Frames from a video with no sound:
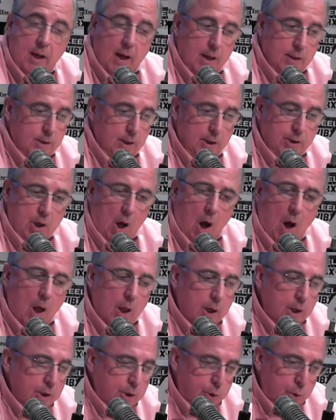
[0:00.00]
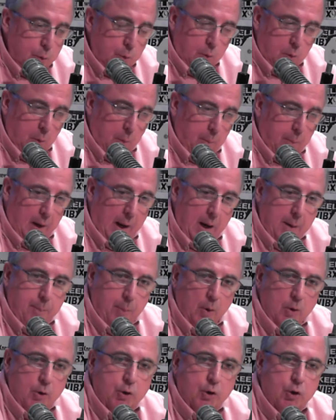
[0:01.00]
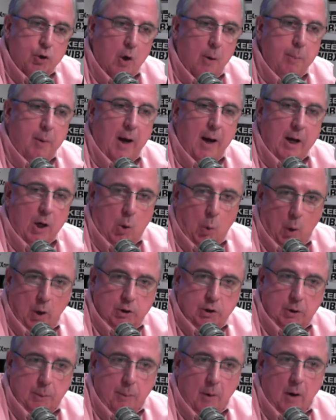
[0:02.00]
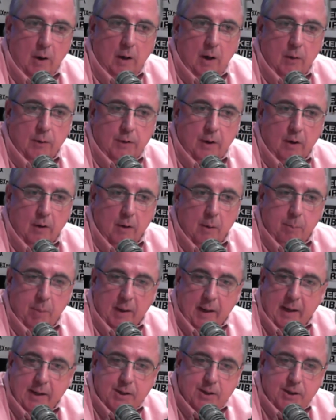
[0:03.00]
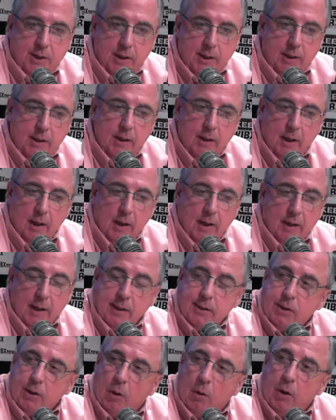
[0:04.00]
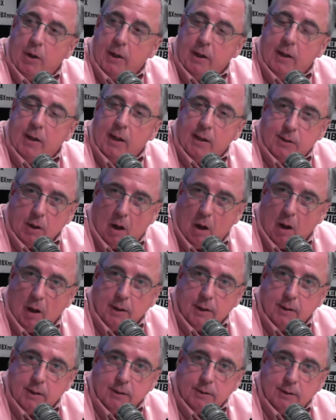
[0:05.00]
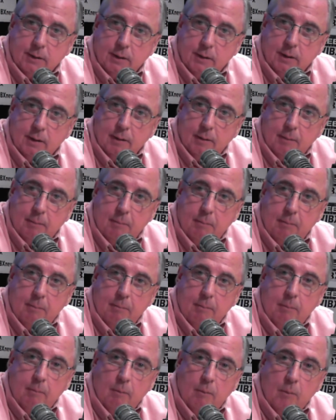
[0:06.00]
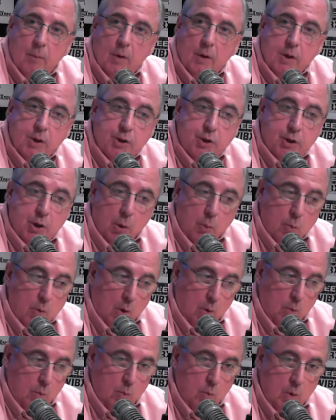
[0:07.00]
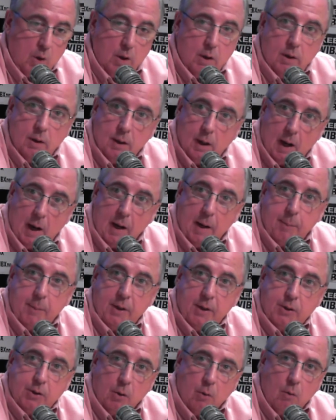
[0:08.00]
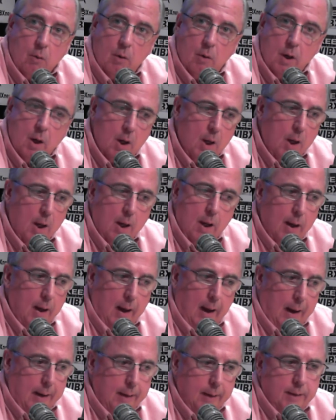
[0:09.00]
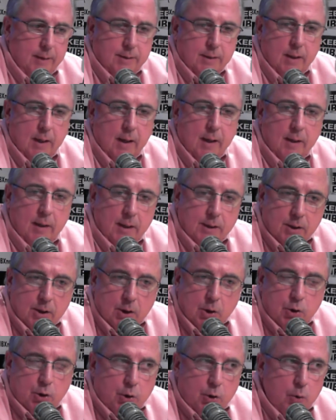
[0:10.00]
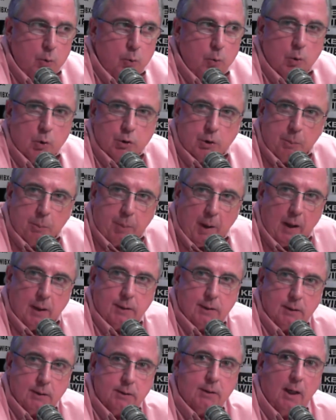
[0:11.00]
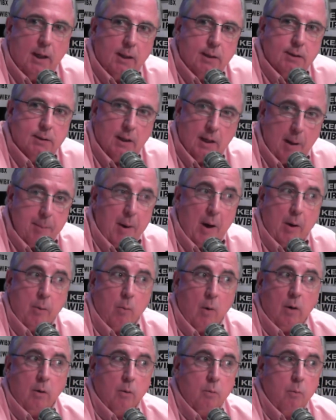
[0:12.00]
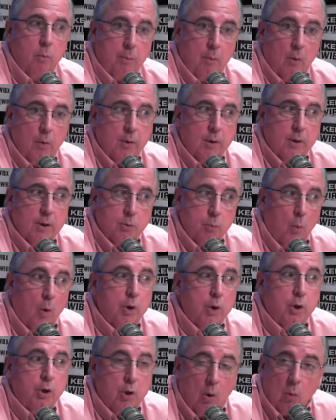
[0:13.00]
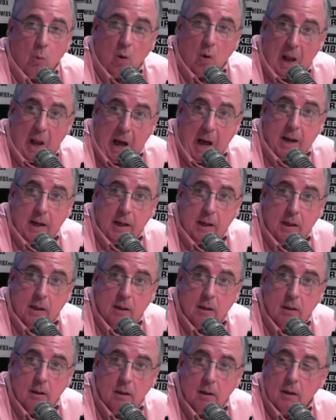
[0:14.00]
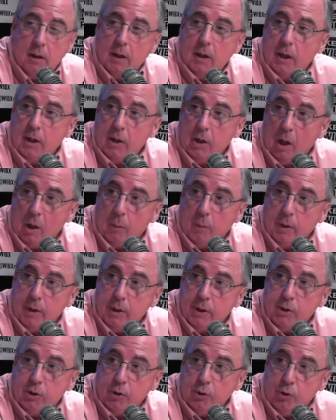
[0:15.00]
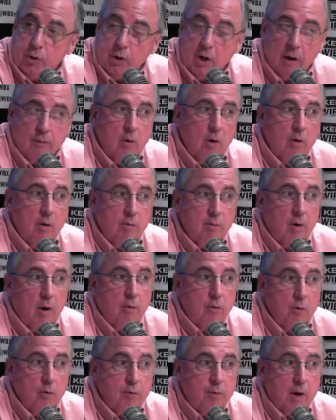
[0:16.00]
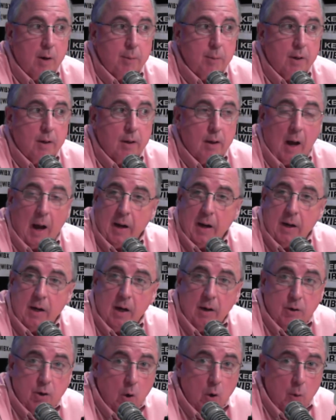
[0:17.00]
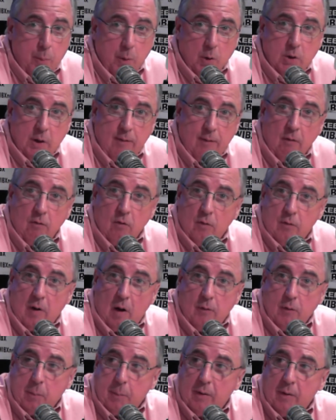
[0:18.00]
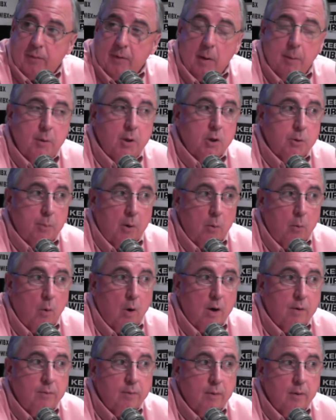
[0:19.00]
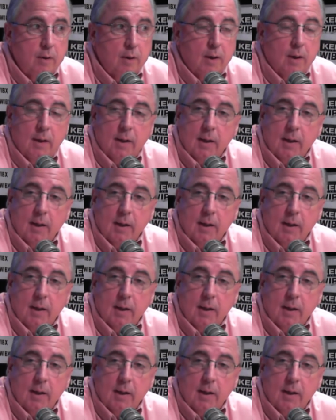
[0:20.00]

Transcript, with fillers: Yes, yes. It's, all it is to imply. Put some kind of question mark, out there. Plant a seed. That's, only. and you say zero, zero, No, interaction. No. There's, nothing. there's two rules in politics, guys. I'm on record with both of them. One, you don't lie. The other, the other one, is, never, never involve, involve your family. Your family. I, the, only only person I've ever involved in my family is my wife.